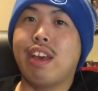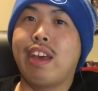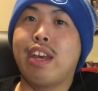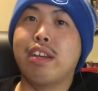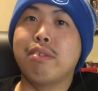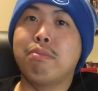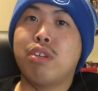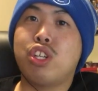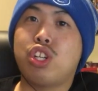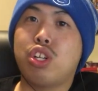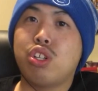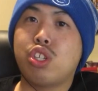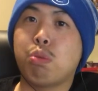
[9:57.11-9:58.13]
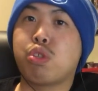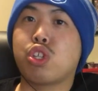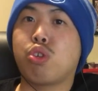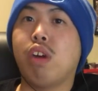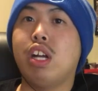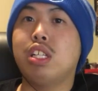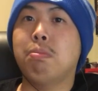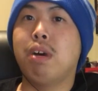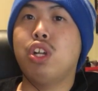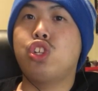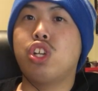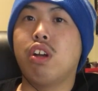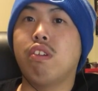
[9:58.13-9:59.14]
and make sure to subscribe to my
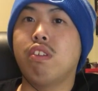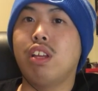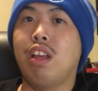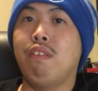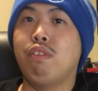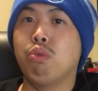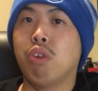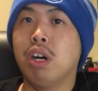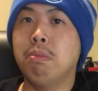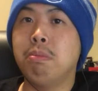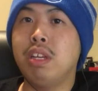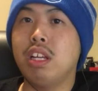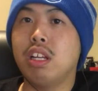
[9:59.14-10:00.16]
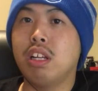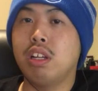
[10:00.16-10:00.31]
channel if you want me